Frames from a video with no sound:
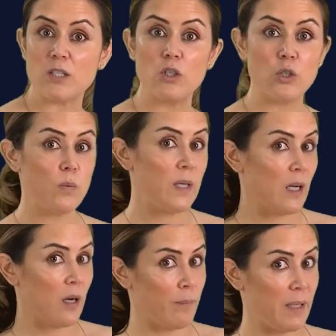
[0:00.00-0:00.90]
new
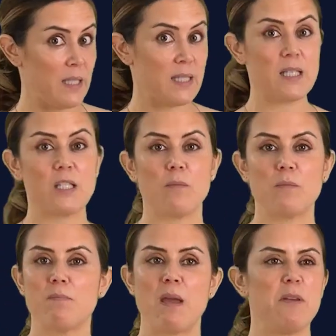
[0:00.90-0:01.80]
ERP
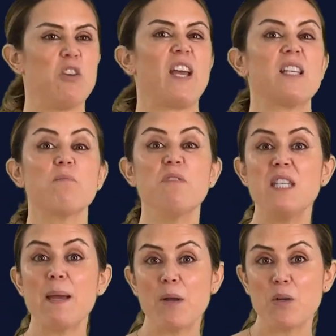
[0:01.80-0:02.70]
systems. Maybe you get some
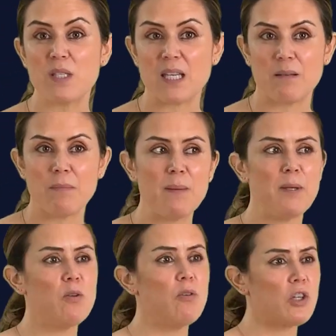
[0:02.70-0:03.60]
demos in, maybe
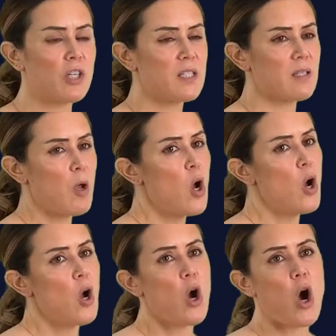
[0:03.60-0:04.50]
you look at some
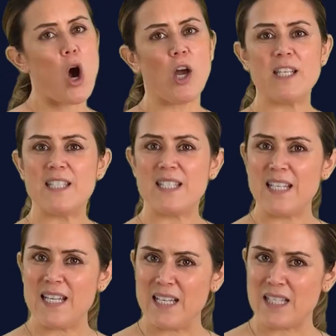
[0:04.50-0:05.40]

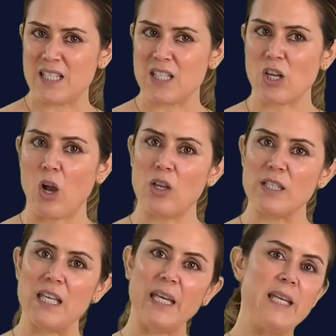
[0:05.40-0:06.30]
ideas and start
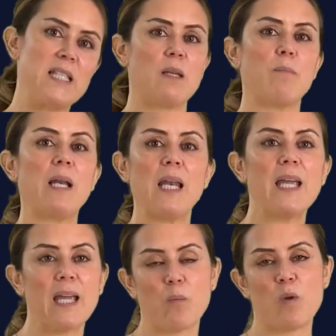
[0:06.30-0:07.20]
teasing and
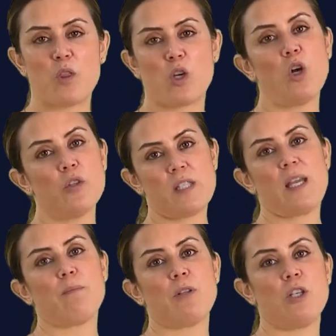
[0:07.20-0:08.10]
playing with the
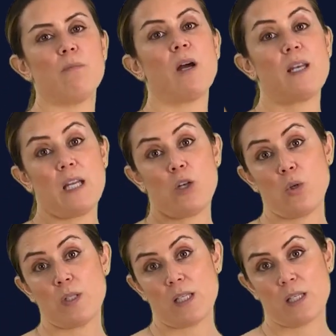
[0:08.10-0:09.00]
concept that you might need a new
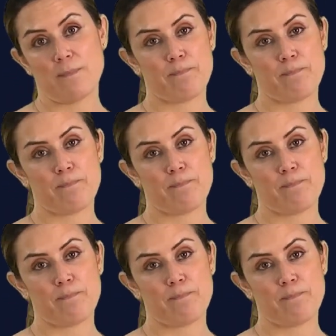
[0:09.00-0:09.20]
system.